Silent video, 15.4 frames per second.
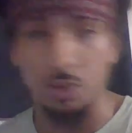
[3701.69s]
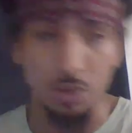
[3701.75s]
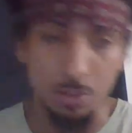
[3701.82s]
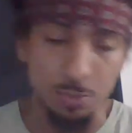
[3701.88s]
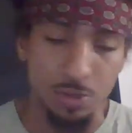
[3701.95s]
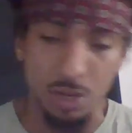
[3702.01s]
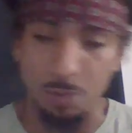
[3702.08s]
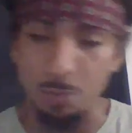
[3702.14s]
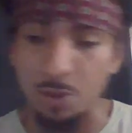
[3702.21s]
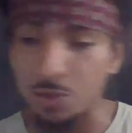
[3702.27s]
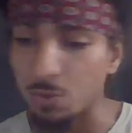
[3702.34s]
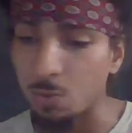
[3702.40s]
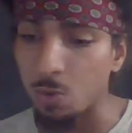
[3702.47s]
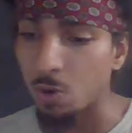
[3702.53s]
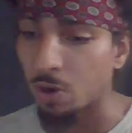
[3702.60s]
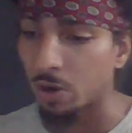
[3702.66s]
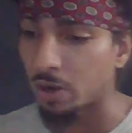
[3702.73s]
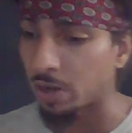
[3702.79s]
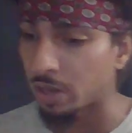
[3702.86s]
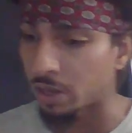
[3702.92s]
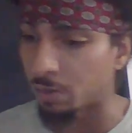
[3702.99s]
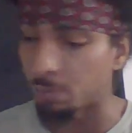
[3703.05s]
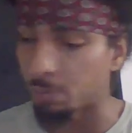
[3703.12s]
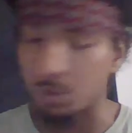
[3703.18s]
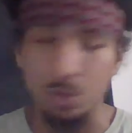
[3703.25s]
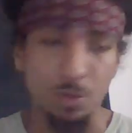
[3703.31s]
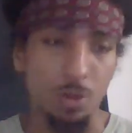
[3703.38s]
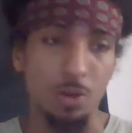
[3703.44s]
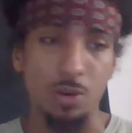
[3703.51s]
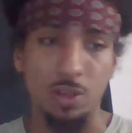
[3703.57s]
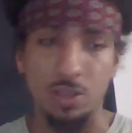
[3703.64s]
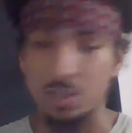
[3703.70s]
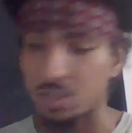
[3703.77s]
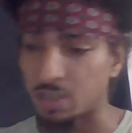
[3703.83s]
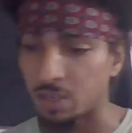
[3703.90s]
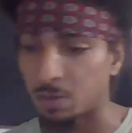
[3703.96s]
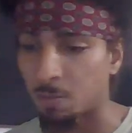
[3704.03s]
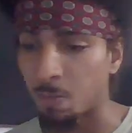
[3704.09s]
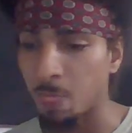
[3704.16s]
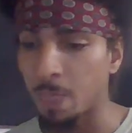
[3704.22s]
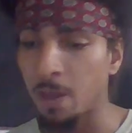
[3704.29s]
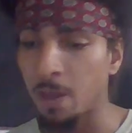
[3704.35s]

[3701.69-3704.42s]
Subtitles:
herbs like motherwort and blue lotus and